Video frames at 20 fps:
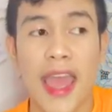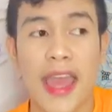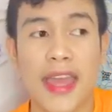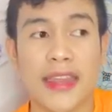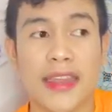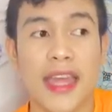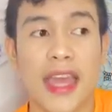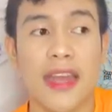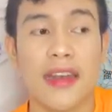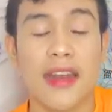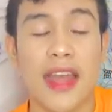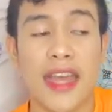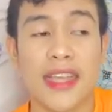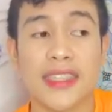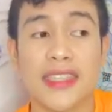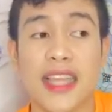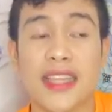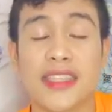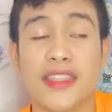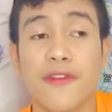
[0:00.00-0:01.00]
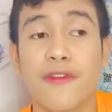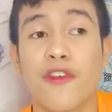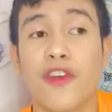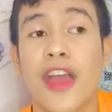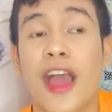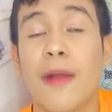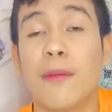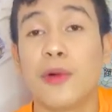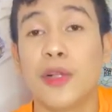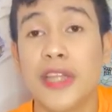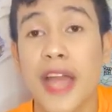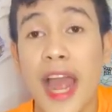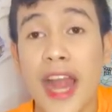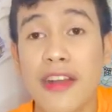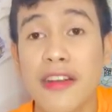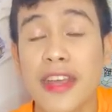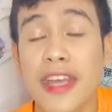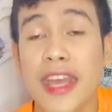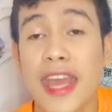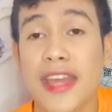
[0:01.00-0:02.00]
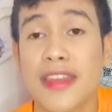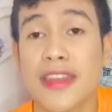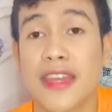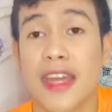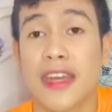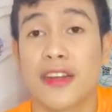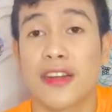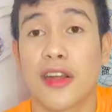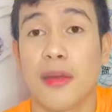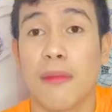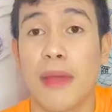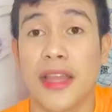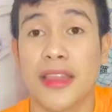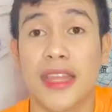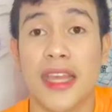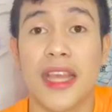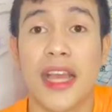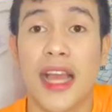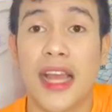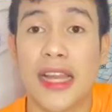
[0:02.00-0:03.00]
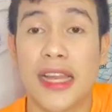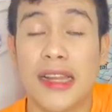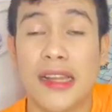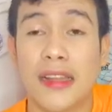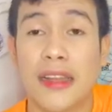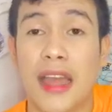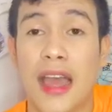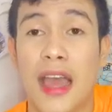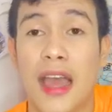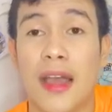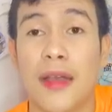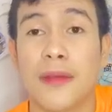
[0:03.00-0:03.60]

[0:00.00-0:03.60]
and then extensive vocabulary, and then grammatical na,